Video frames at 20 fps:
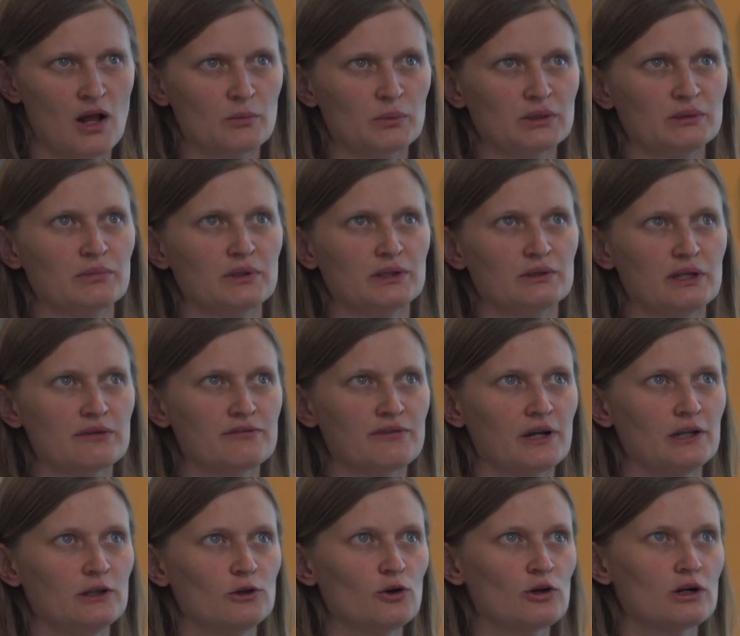But, but if
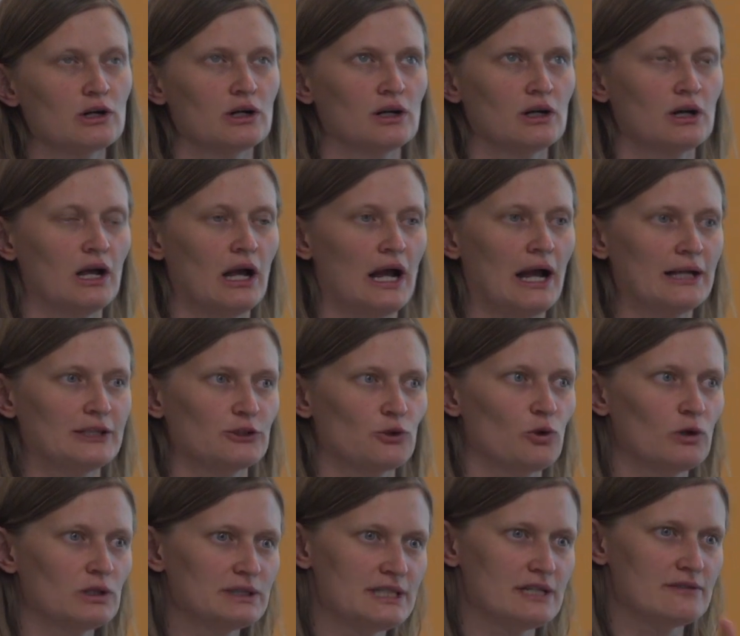I look at
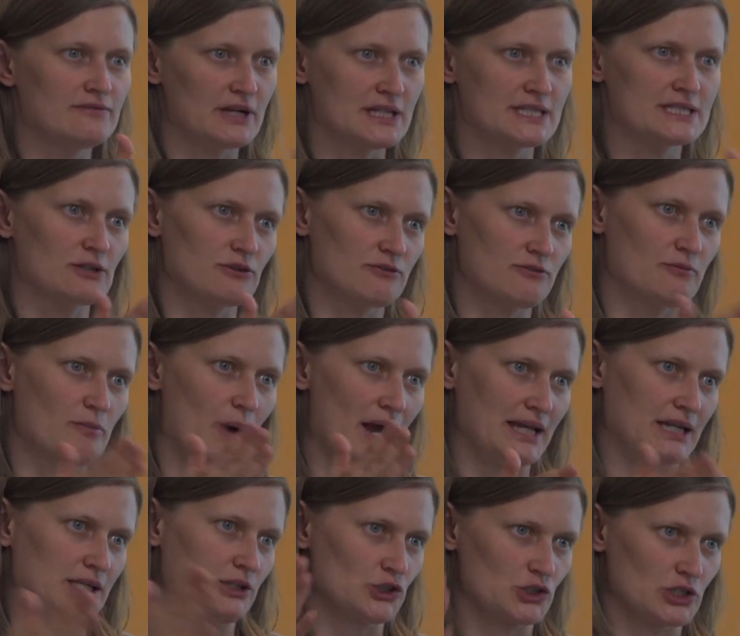all the events of
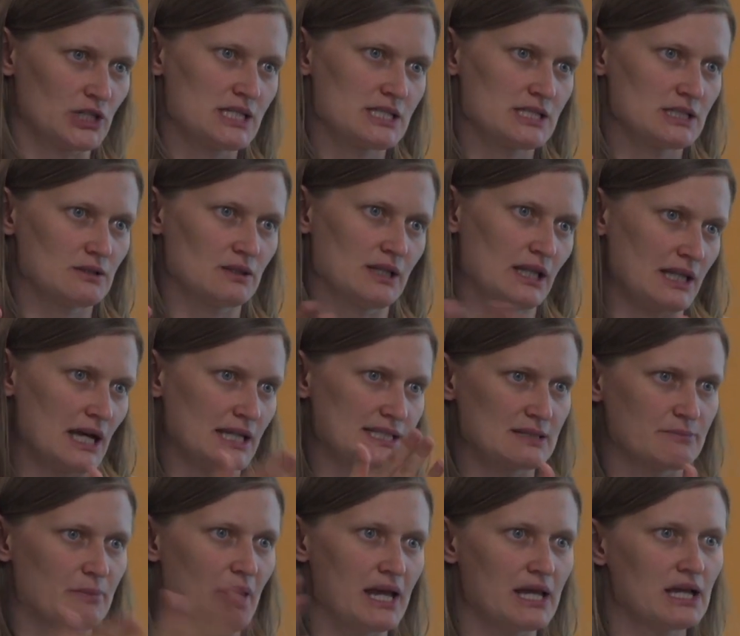my interest that are
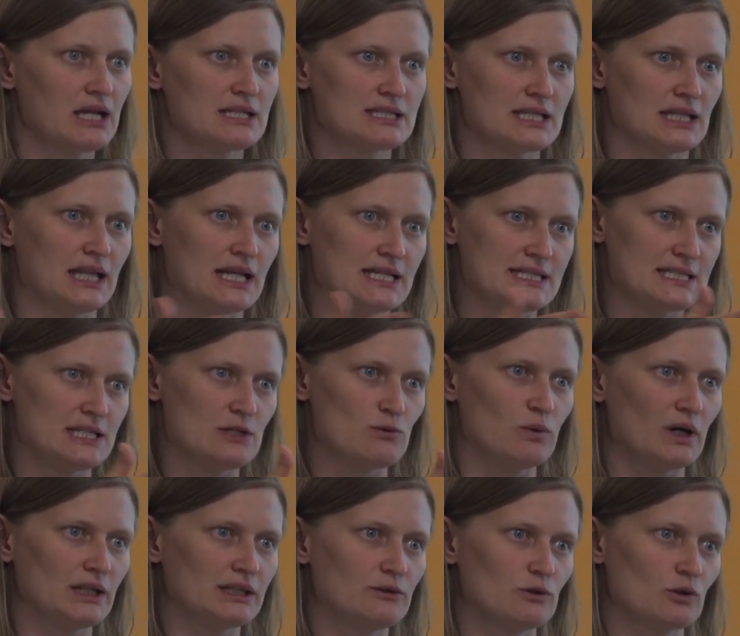spikes and I see
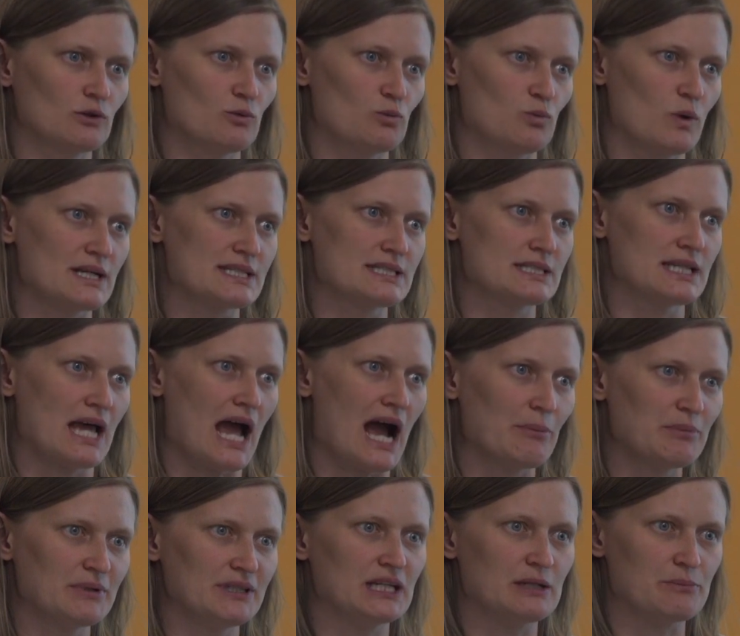what was
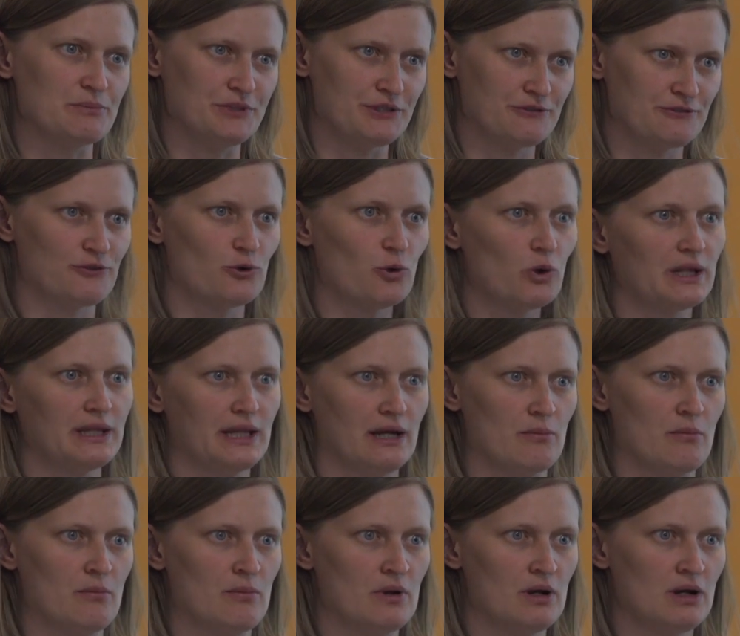happening before
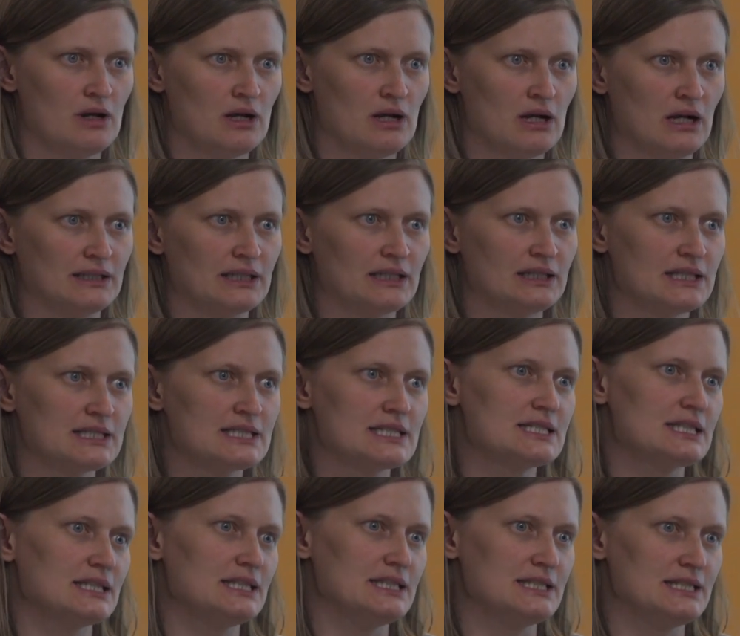them, then this
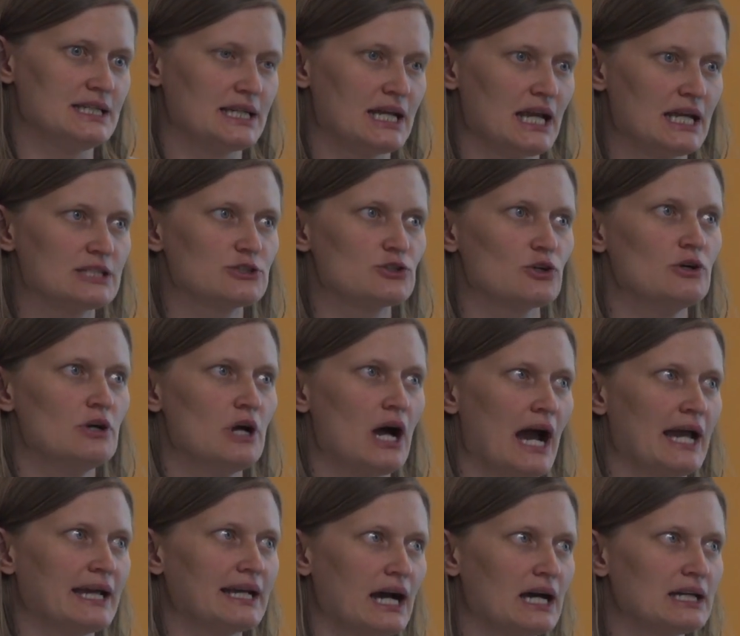is an indication. So
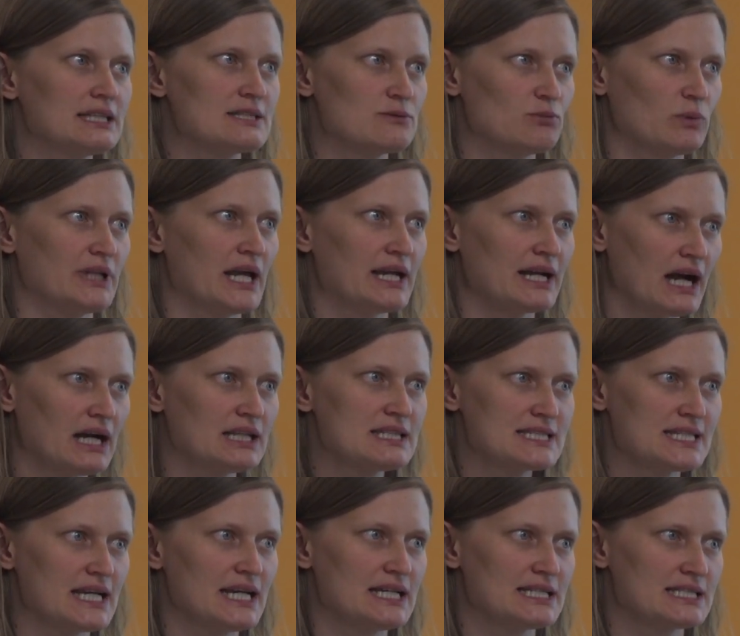I can't, what I can't
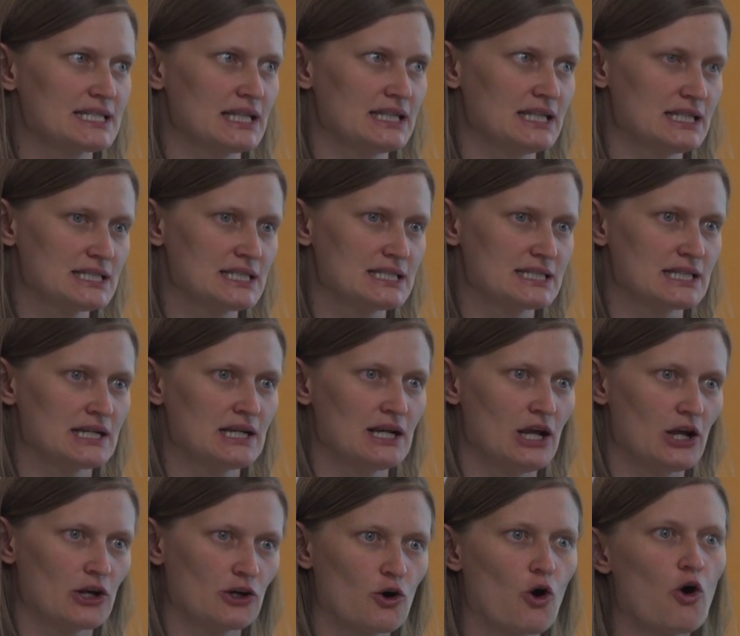say is that this is
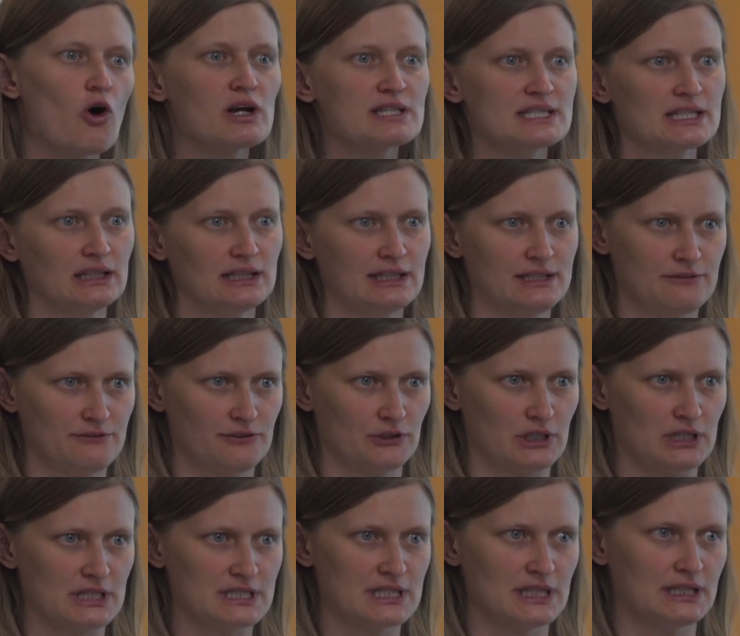a causal
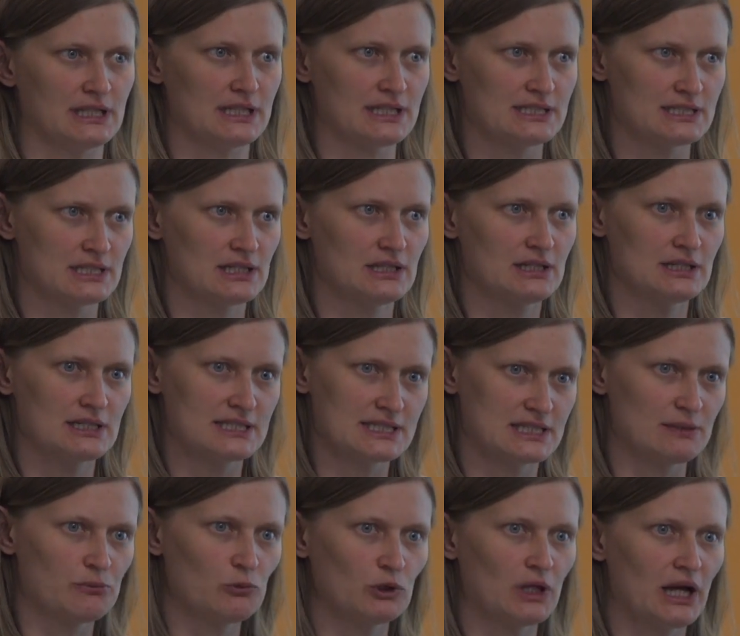inference, that this
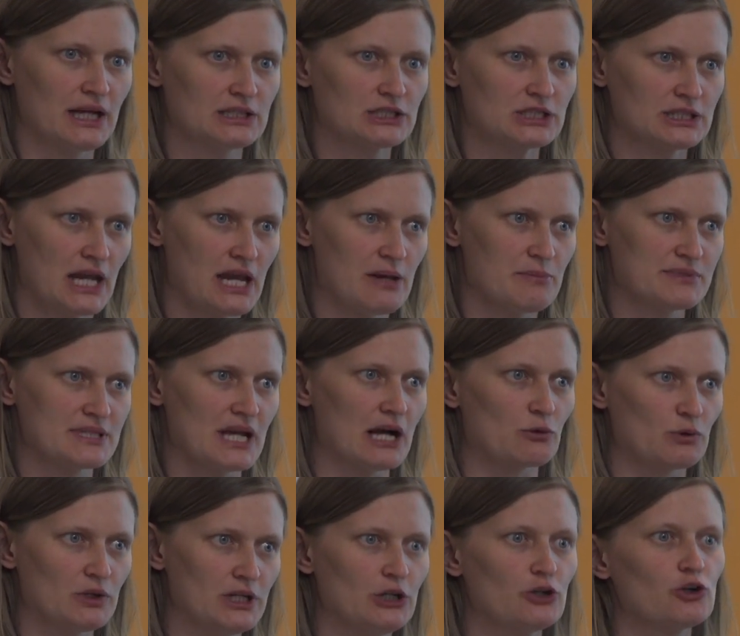stimuli shapes
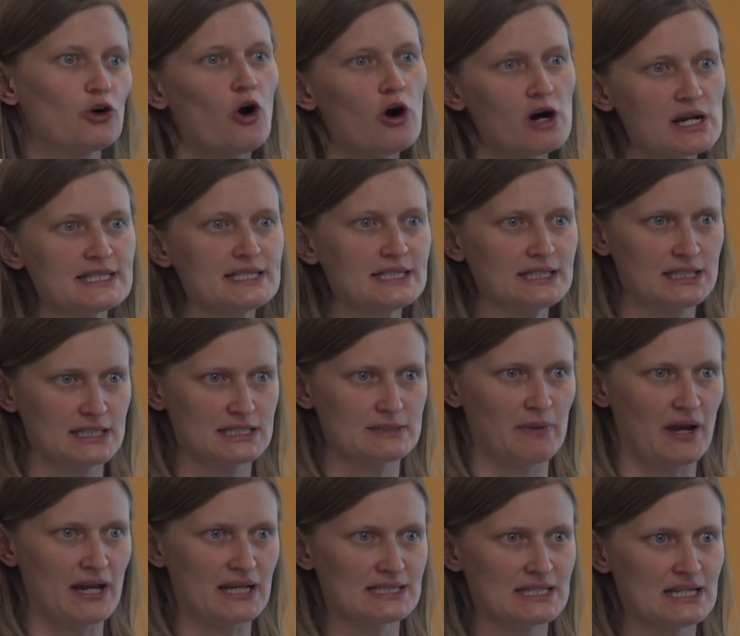are really causing the
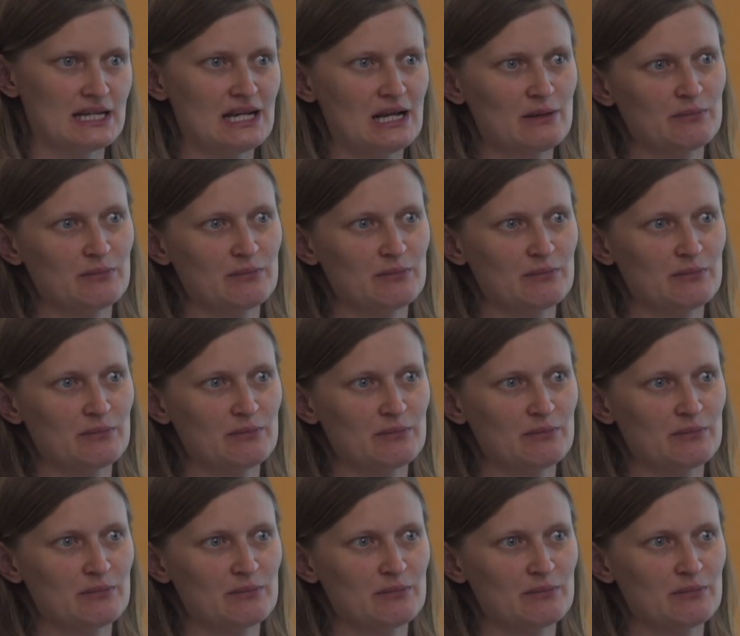spikes.